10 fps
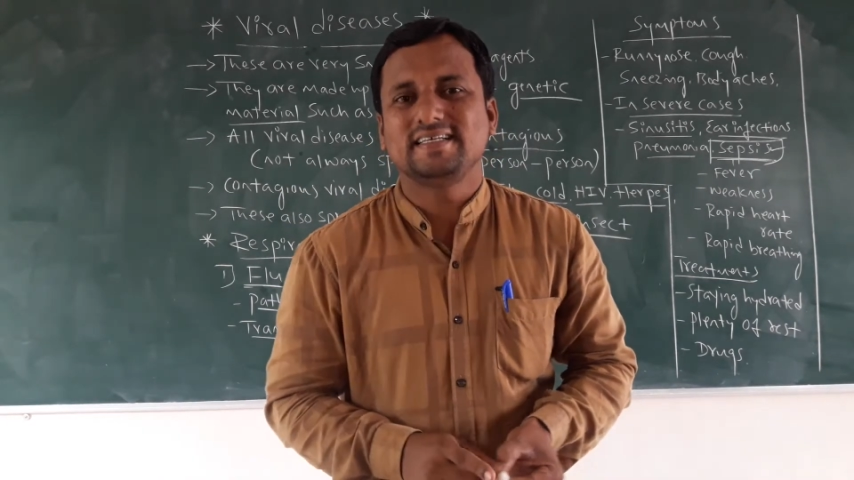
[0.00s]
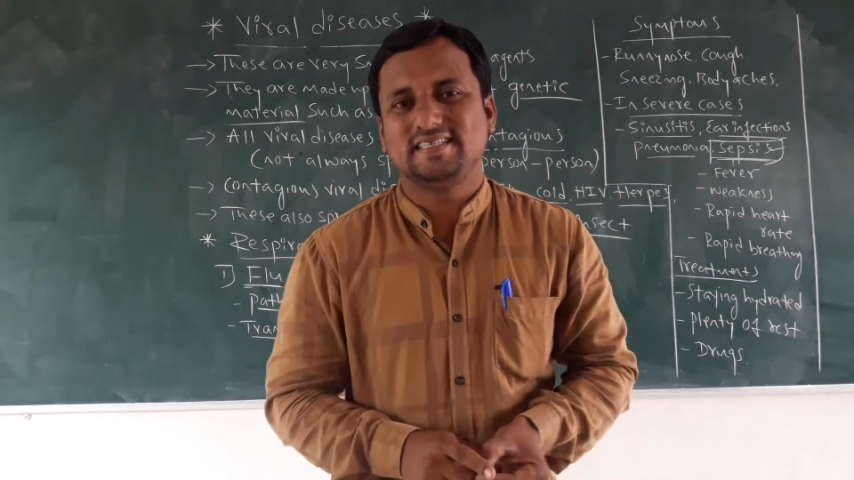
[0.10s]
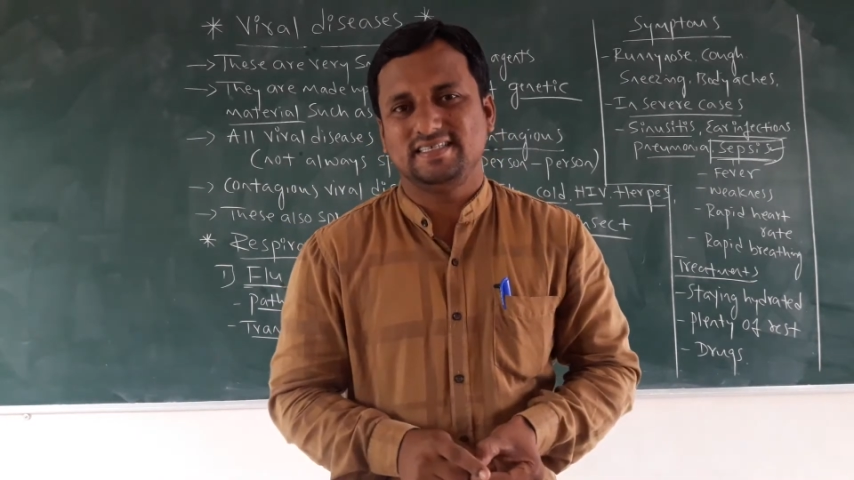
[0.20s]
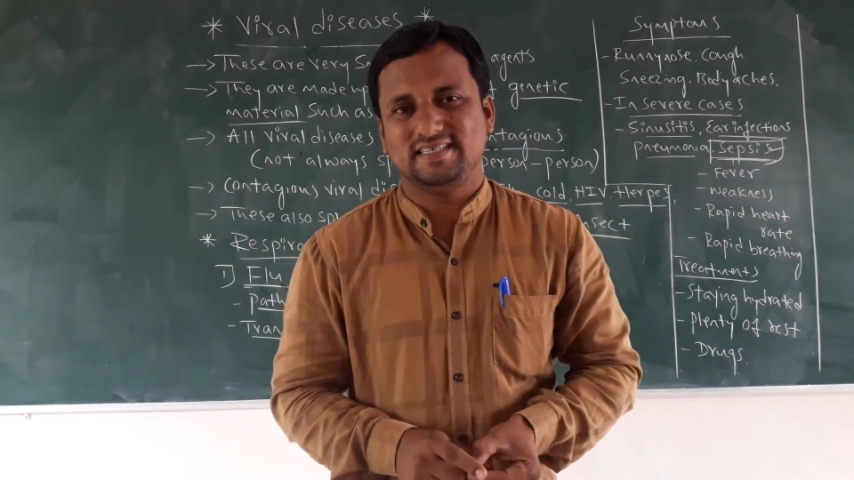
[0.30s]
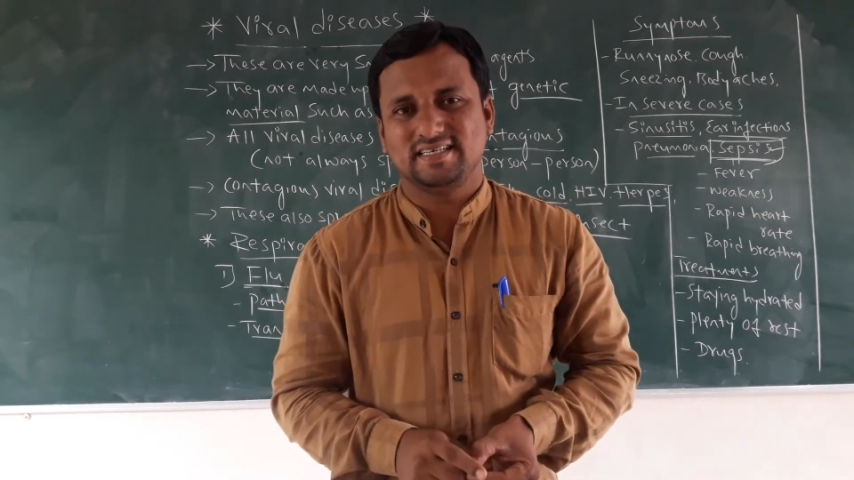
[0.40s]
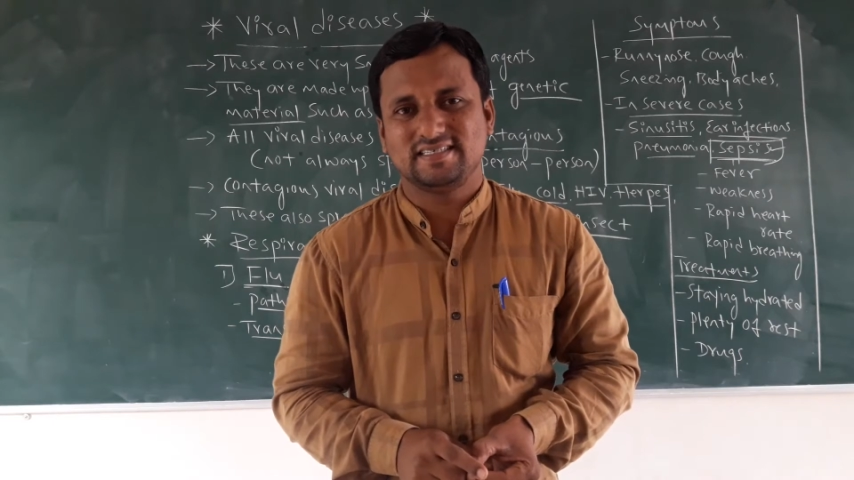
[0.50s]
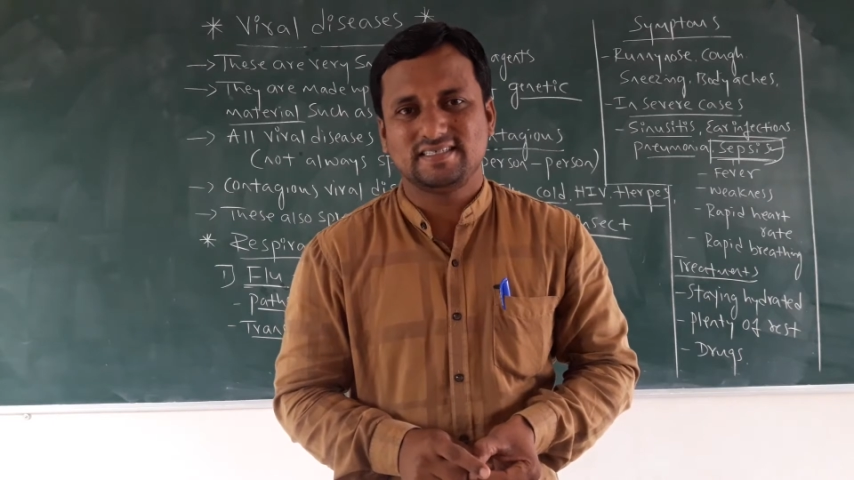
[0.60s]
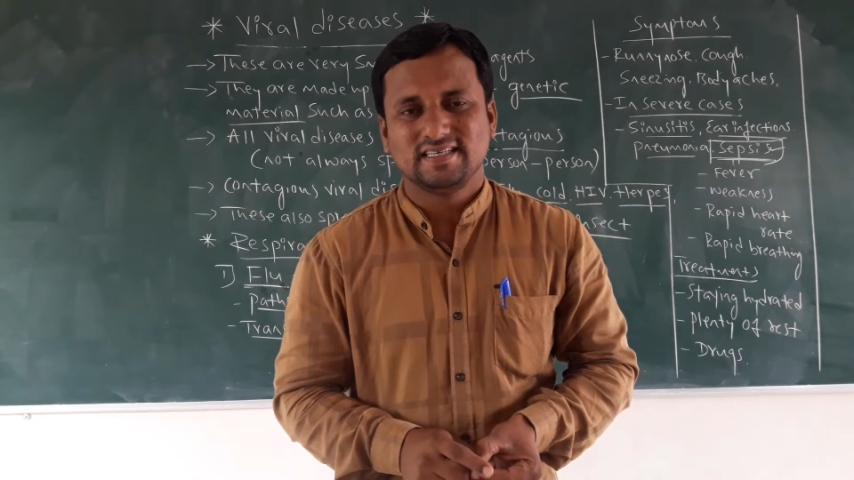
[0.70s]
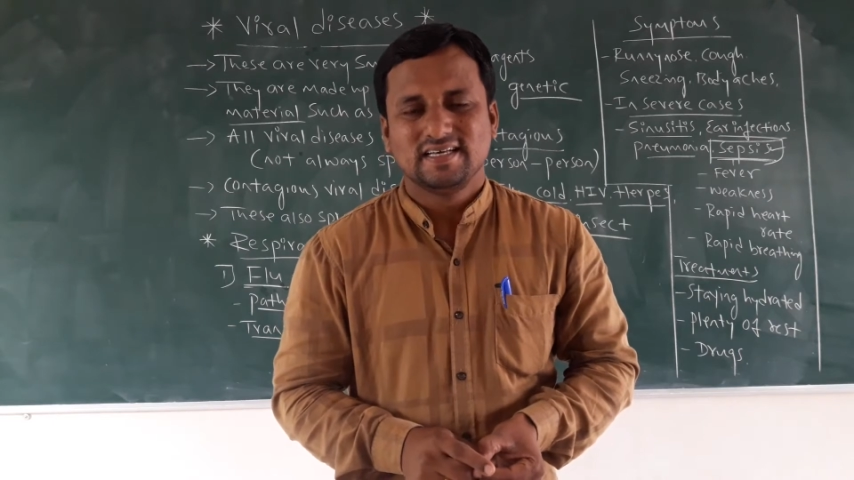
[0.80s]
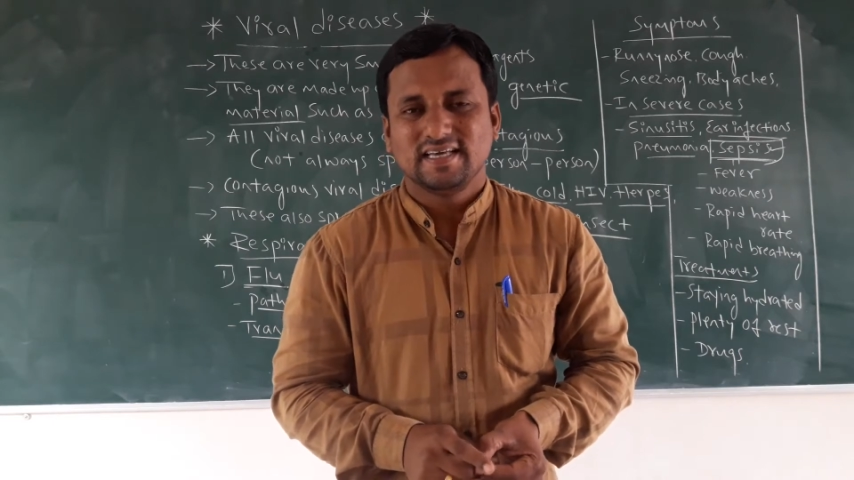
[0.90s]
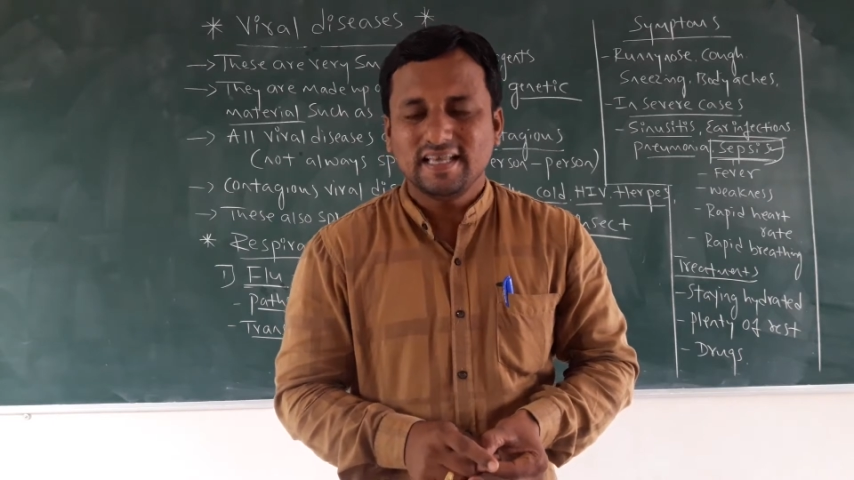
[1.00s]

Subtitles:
diseases.